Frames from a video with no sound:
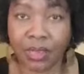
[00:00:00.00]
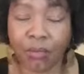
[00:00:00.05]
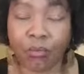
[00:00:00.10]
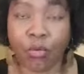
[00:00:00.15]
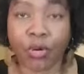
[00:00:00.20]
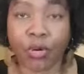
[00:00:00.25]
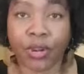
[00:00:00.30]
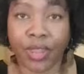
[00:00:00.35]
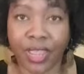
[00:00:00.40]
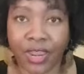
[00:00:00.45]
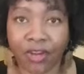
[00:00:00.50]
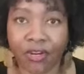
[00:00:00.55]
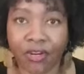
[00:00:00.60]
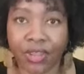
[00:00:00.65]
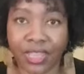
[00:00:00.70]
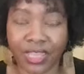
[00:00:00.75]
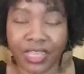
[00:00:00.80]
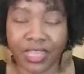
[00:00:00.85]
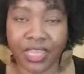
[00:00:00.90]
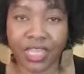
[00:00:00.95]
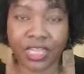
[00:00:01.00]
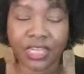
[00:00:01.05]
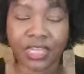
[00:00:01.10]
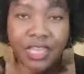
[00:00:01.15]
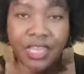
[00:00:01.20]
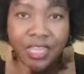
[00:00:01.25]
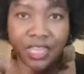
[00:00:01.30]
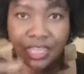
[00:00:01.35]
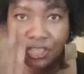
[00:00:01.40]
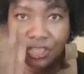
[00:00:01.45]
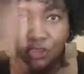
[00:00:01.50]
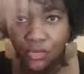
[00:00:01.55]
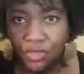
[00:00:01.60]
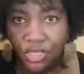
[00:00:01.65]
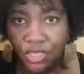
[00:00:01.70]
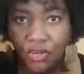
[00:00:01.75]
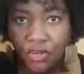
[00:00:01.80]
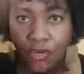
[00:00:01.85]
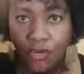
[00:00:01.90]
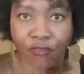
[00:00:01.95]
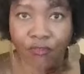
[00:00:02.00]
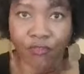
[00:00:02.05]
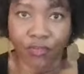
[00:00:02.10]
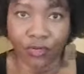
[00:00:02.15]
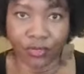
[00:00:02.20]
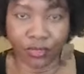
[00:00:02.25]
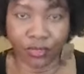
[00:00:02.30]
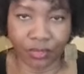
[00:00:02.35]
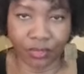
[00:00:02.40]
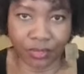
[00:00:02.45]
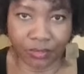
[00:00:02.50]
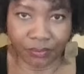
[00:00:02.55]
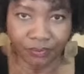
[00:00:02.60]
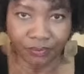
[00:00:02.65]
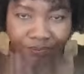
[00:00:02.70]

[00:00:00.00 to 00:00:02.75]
more hair in, you can go vertical.